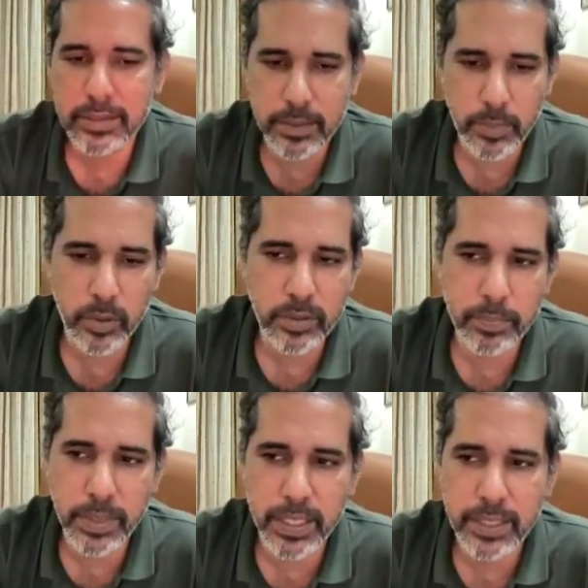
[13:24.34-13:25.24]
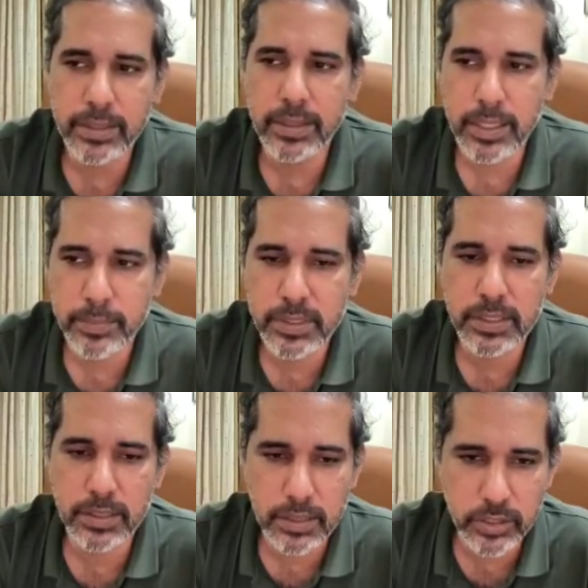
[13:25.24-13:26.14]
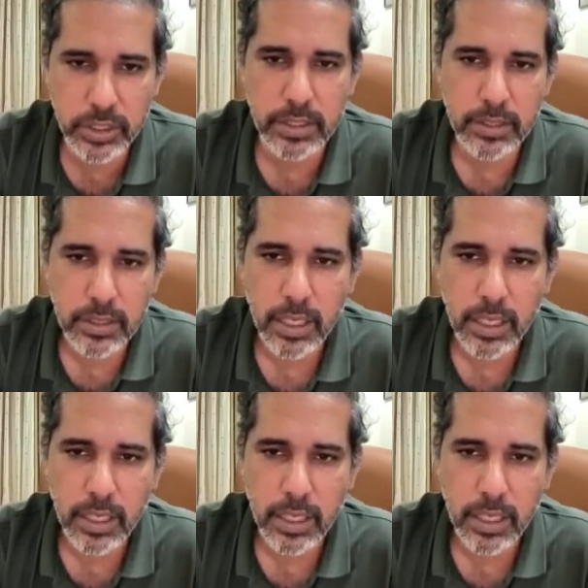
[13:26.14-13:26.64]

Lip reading: is about building team synergy.